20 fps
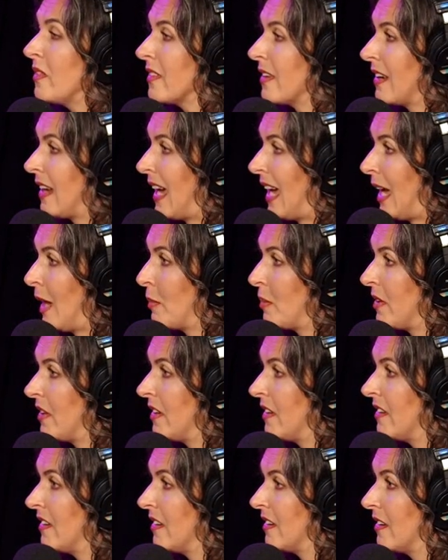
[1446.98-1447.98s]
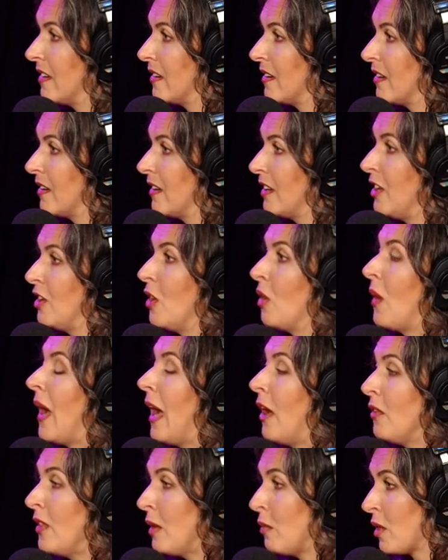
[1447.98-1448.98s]
was going to happen you know,
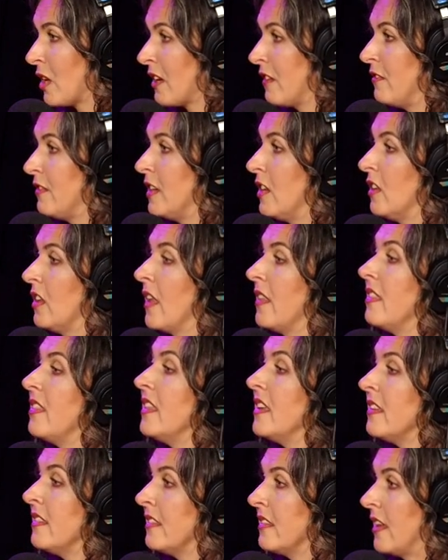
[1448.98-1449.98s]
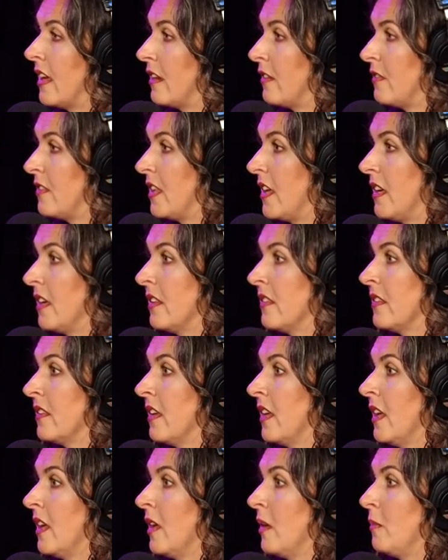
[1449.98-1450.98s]
how they were going to feel on this side of things
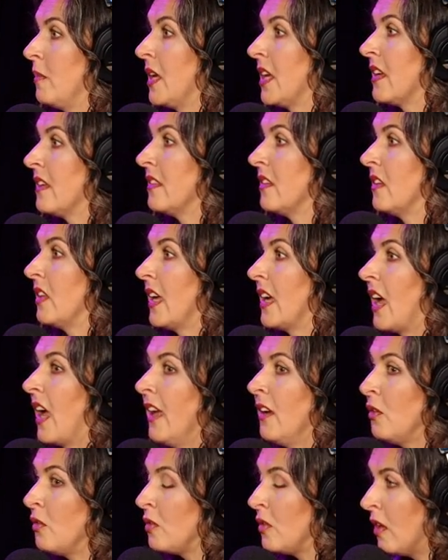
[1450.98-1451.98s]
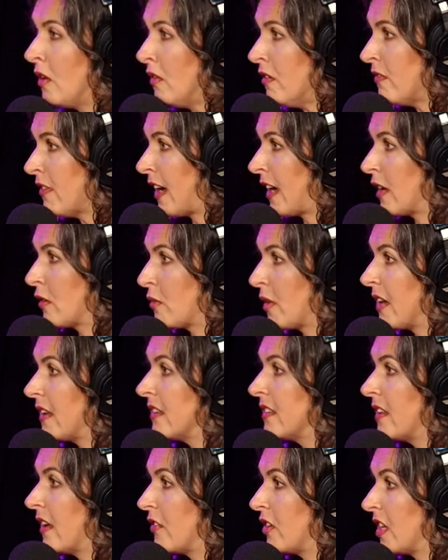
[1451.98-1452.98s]
because they're like, I don't know if I can
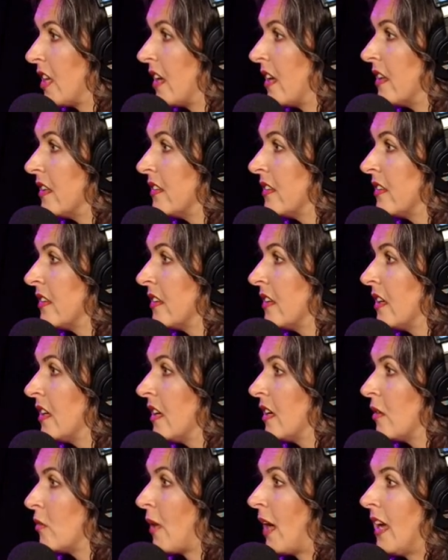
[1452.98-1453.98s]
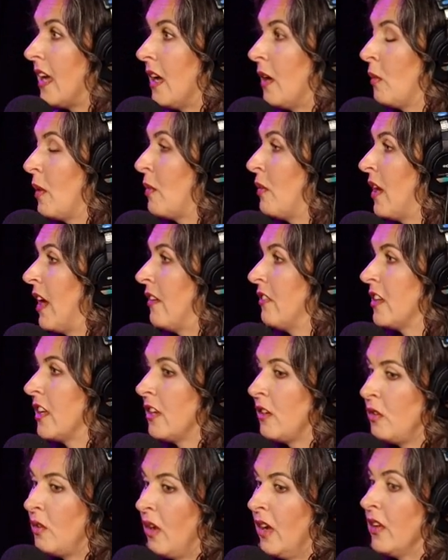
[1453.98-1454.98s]
raise seven kids, right? We would have to
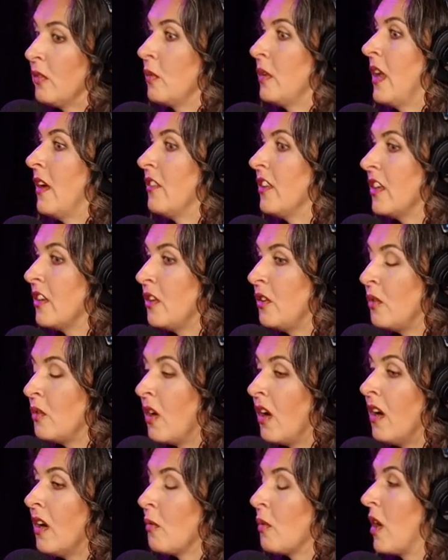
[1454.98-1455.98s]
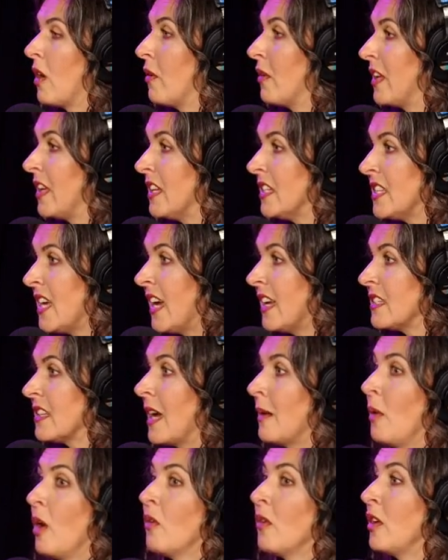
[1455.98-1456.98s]
get a new house. We'd have to get a new car. We're already in debt.
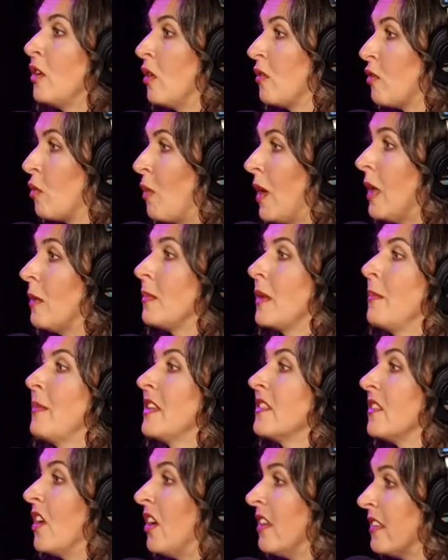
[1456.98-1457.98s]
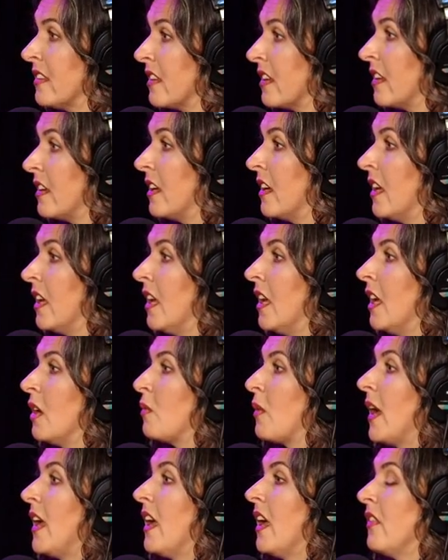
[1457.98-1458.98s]
I'm already overwhelmed. I'm exhausted,
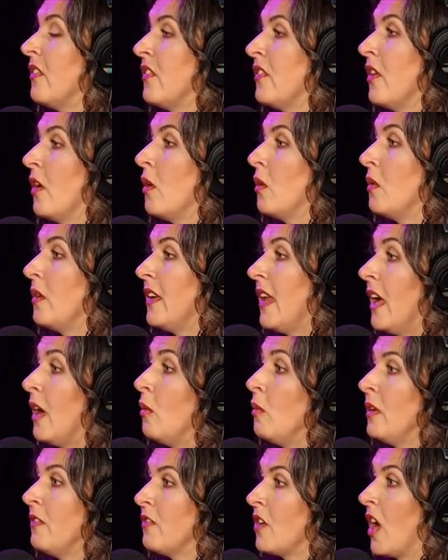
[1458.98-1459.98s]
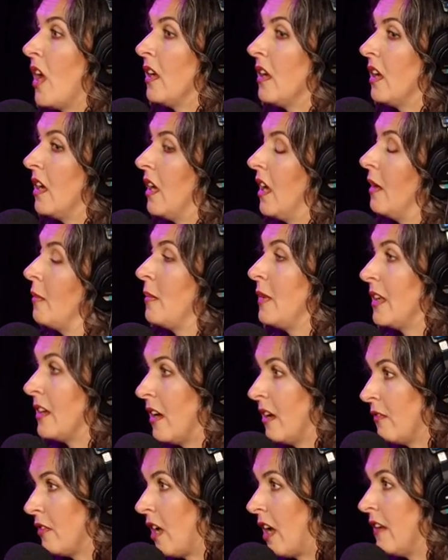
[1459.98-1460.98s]
right? And so now we've got, I mean,
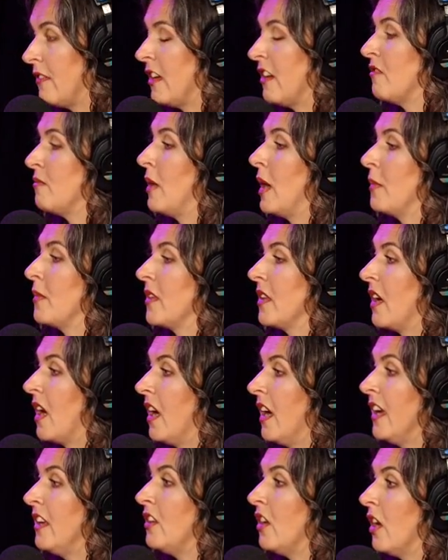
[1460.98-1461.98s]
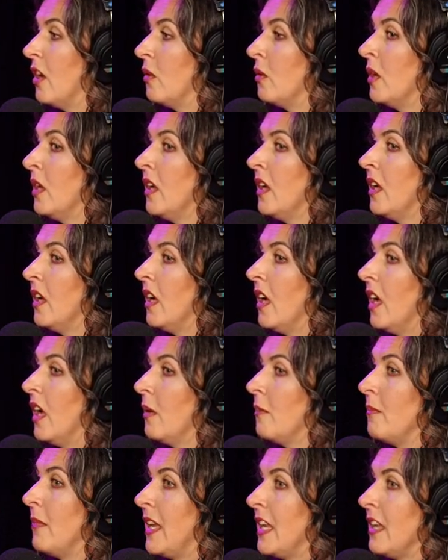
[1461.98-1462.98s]
of the IVF moms that I know,
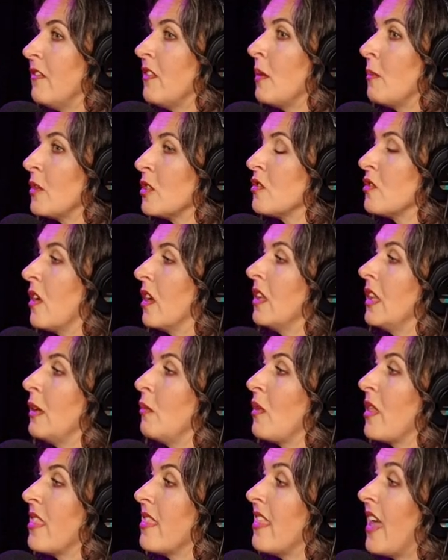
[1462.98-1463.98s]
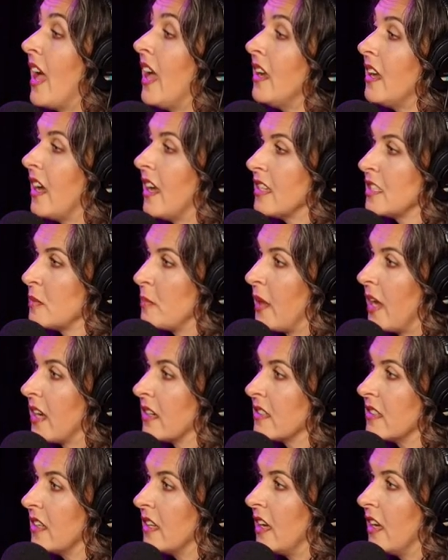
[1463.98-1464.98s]
um, many of them are struggling with that
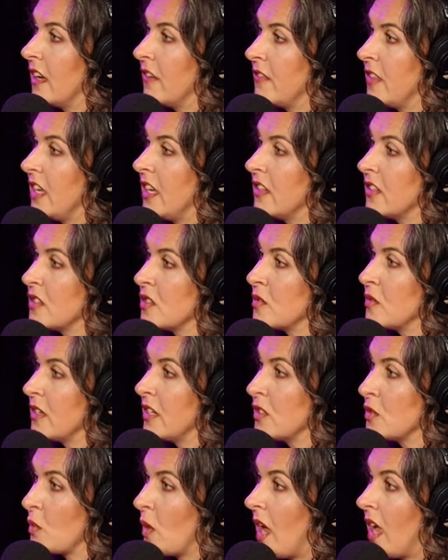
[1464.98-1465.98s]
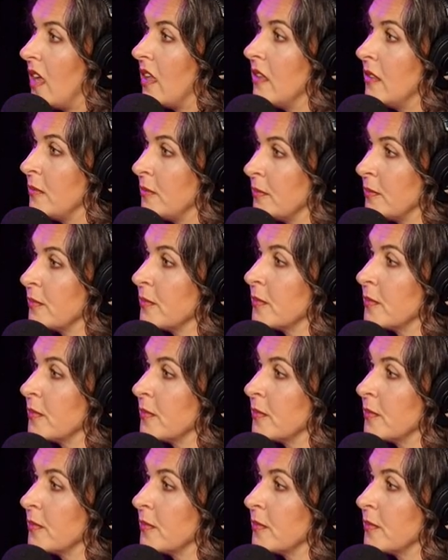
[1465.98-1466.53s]
aspect of yeah. the industry as well.